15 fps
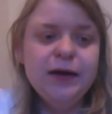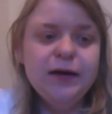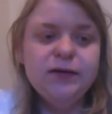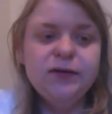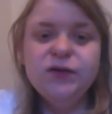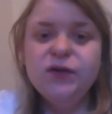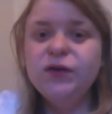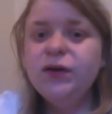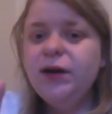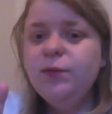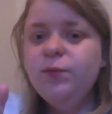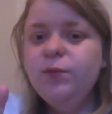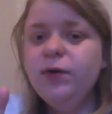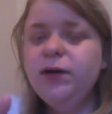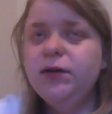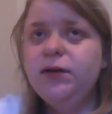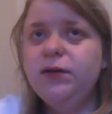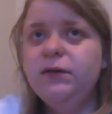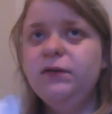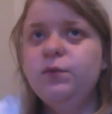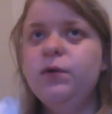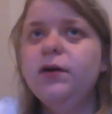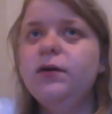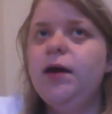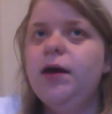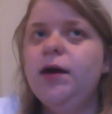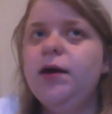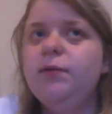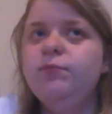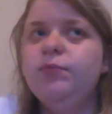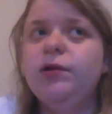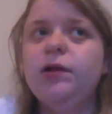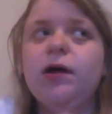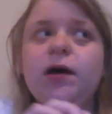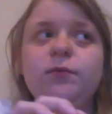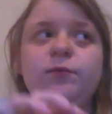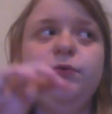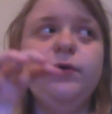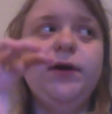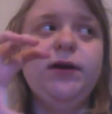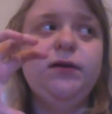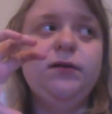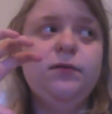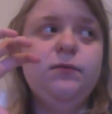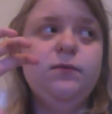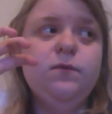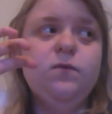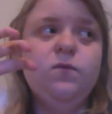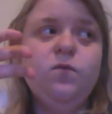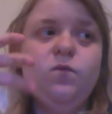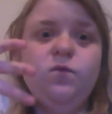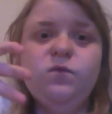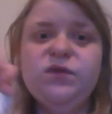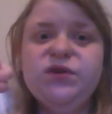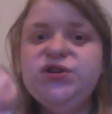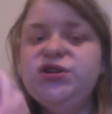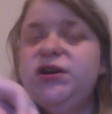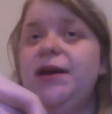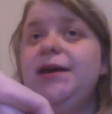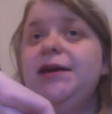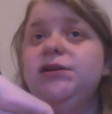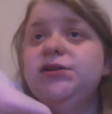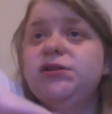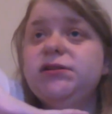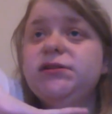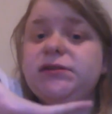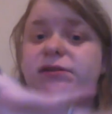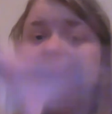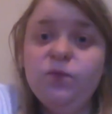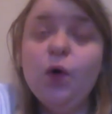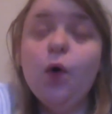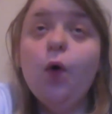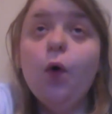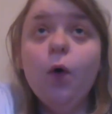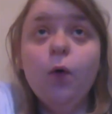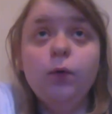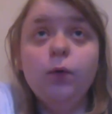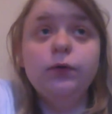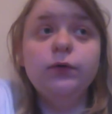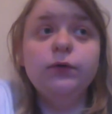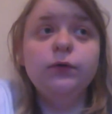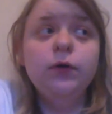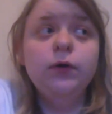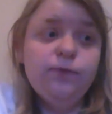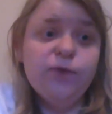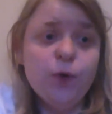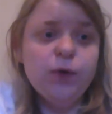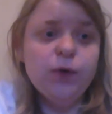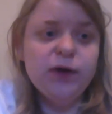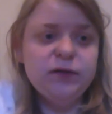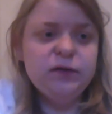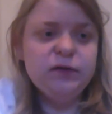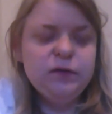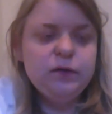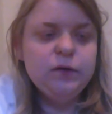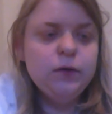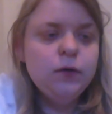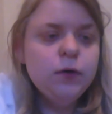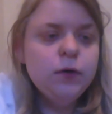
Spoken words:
And a turning point is where a plot point changes the whole focus